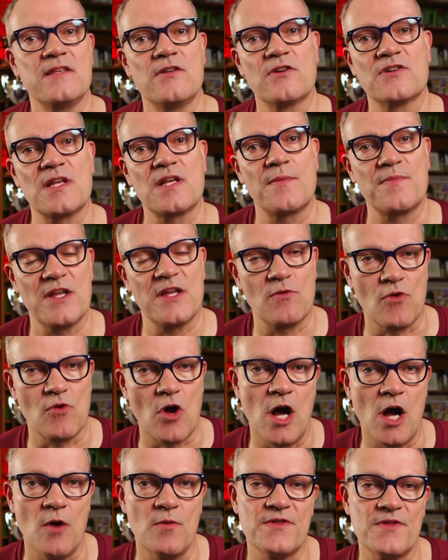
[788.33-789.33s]
there's something
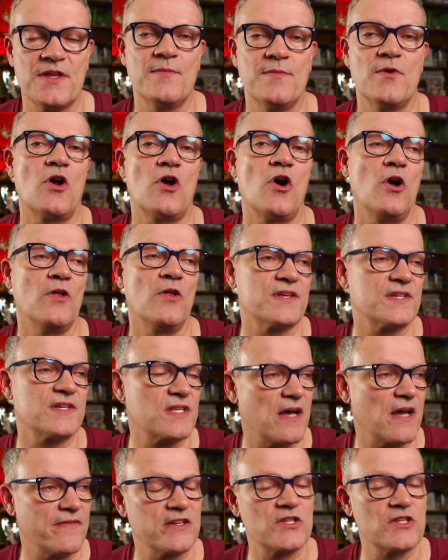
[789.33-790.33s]
wrong with him on all this stuff.